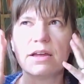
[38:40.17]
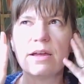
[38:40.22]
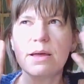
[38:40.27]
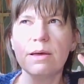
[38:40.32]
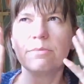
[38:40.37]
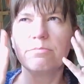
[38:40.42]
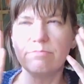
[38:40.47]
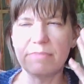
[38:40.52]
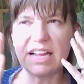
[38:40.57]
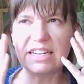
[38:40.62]

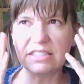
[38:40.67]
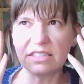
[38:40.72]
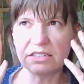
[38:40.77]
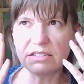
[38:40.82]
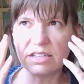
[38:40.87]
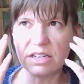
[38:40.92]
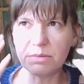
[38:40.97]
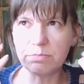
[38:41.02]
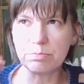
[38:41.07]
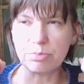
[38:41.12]

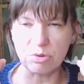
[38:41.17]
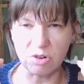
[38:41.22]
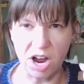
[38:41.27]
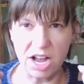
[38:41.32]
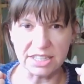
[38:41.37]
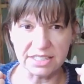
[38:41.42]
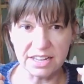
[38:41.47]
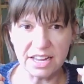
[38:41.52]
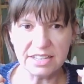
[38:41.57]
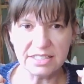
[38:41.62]
mentally
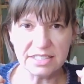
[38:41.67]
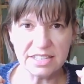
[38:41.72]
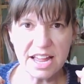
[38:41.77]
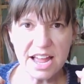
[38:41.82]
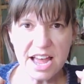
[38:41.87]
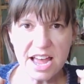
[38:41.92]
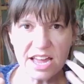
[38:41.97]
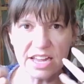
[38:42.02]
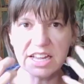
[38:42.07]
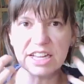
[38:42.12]
process
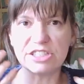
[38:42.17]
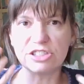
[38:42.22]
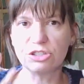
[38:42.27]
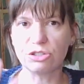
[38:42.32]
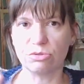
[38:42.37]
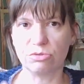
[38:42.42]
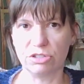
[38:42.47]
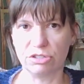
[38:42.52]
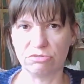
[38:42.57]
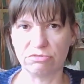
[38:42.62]
that and
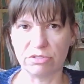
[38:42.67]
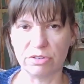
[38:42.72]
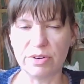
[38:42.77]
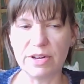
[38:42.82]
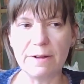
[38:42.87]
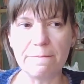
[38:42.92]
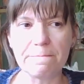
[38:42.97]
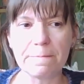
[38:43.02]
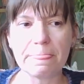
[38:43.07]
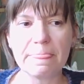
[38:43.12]
sort through
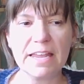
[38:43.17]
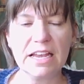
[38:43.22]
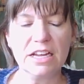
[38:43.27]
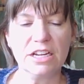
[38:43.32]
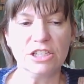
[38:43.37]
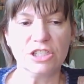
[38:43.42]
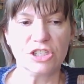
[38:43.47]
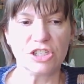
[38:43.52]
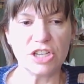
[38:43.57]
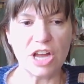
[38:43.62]
it.
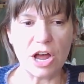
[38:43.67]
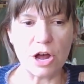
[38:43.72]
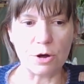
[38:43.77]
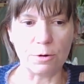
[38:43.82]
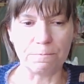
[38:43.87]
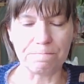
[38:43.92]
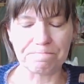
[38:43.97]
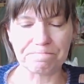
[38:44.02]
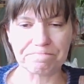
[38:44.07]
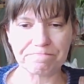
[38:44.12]

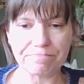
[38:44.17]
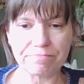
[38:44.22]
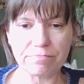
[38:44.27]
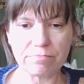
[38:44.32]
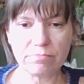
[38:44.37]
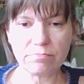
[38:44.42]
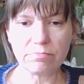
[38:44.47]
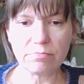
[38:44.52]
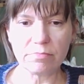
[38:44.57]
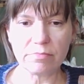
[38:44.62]
So
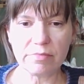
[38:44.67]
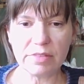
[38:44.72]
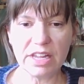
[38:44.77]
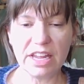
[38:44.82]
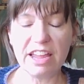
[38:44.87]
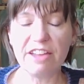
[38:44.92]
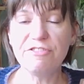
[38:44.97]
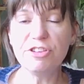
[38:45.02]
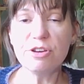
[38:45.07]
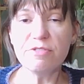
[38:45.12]

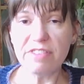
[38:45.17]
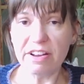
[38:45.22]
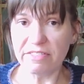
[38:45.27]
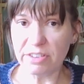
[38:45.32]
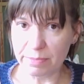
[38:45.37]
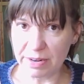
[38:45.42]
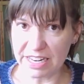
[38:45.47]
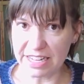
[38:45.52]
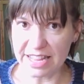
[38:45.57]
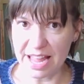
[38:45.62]
if you've ever
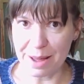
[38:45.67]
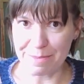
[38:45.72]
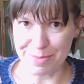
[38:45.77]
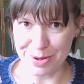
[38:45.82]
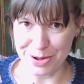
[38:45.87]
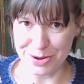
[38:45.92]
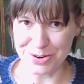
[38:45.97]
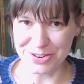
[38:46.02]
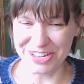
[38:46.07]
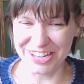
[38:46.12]
been in that
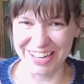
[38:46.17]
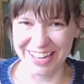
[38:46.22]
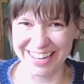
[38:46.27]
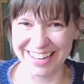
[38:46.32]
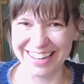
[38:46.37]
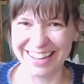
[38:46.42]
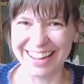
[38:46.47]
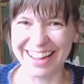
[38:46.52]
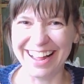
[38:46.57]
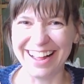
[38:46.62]
boat,
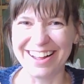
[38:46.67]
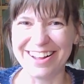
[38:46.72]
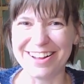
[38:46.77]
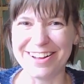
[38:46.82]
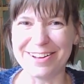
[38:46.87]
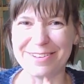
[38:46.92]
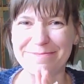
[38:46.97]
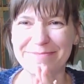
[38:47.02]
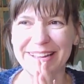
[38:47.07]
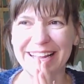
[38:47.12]

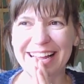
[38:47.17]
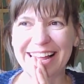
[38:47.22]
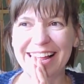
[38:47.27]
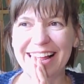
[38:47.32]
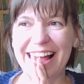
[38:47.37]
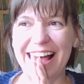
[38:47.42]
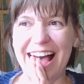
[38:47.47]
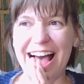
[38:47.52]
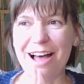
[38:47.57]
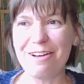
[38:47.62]
I
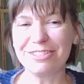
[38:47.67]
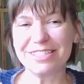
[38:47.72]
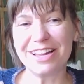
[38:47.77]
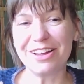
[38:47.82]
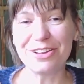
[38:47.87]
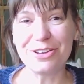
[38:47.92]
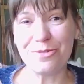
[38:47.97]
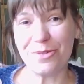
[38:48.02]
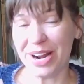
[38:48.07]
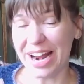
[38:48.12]
will tell
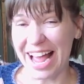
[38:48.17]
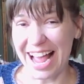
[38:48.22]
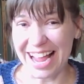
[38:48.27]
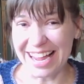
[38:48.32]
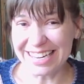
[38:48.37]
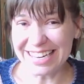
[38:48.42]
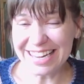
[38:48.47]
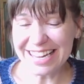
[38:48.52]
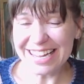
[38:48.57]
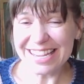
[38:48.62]
you what I
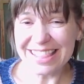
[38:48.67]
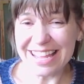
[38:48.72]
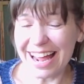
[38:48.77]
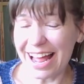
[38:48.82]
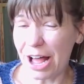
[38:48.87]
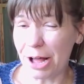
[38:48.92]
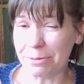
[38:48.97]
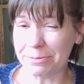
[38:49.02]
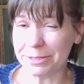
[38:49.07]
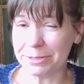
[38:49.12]
did that
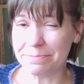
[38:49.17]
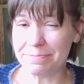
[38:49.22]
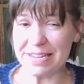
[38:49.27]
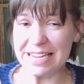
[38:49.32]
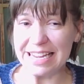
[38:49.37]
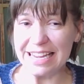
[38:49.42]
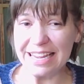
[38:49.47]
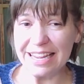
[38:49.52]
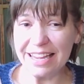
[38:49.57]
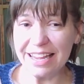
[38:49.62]
helped
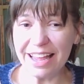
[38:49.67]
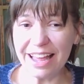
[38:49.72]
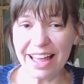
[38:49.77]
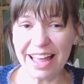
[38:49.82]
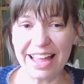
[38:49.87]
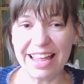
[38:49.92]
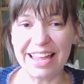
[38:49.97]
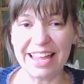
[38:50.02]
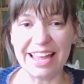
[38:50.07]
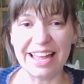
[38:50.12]
me,
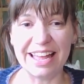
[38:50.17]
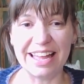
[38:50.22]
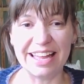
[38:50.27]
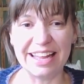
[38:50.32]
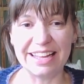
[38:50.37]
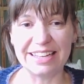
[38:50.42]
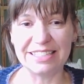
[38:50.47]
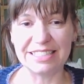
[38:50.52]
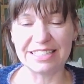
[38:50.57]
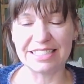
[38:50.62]

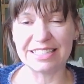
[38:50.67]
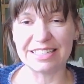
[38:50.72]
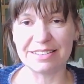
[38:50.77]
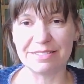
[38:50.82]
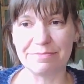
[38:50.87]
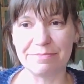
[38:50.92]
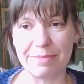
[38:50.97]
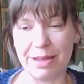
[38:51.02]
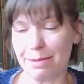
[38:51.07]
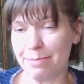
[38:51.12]
and
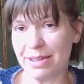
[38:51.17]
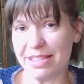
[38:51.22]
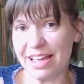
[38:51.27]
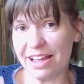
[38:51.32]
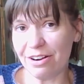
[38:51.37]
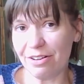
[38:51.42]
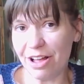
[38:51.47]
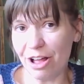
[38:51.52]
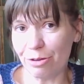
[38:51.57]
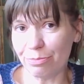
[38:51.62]
maybe
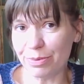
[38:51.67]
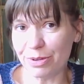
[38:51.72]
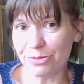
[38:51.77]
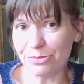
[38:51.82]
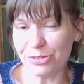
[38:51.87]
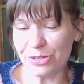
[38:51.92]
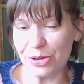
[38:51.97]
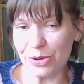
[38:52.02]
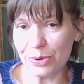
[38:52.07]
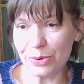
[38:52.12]
that'll help you
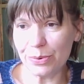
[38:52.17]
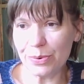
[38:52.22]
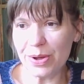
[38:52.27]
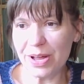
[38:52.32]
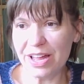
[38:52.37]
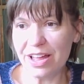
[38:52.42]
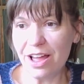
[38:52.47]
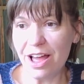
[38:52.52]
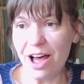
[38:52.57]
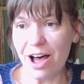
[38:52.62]
too.
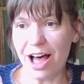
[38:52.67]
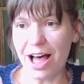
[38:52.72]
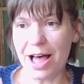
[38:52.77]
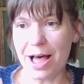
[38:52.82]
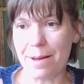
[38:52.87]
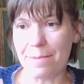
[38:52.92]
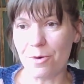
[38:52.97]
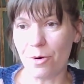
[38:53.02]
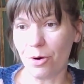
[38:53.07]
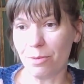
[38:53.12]

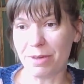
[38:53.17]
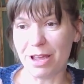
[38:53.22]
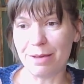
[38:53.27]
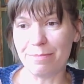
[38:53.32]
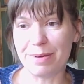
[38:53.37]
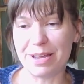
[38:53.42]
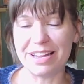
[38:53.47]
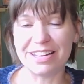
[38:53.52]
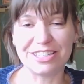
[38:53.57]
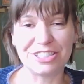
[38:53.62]
Or
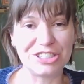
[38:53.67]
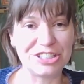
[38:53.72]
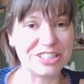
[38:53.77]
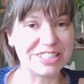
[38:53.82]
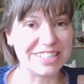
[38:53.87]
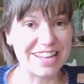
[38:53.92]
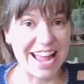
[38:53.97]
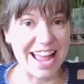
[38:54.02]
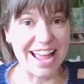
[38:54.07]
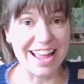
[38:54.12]
maybe it's
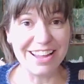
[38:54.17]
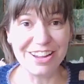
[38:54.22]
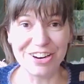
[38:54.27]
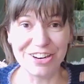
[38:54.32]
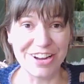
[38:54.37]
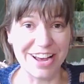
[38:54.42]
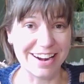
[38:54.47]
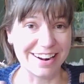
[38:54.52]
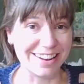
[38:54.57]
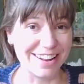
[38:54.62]
just, hey, you're
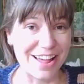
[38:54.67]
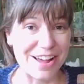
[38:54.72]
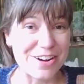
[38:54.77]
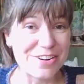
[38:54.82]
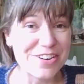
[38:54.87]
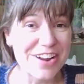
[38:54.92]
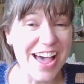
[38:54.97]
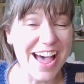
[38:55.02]
not alone.